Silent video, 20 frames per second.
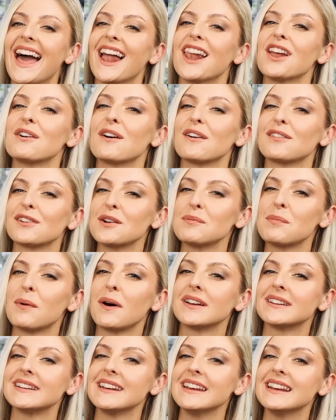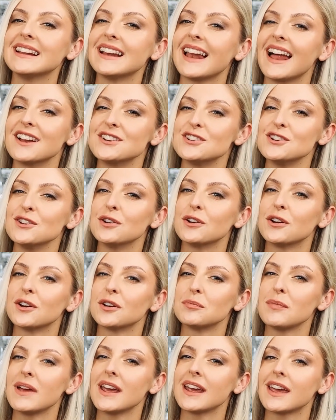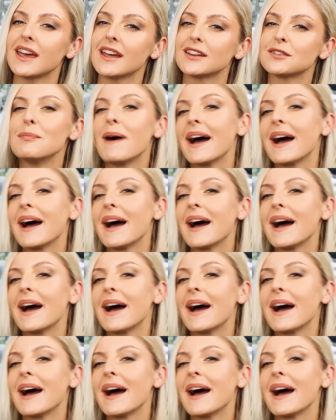Hello everybody, glad you could make it.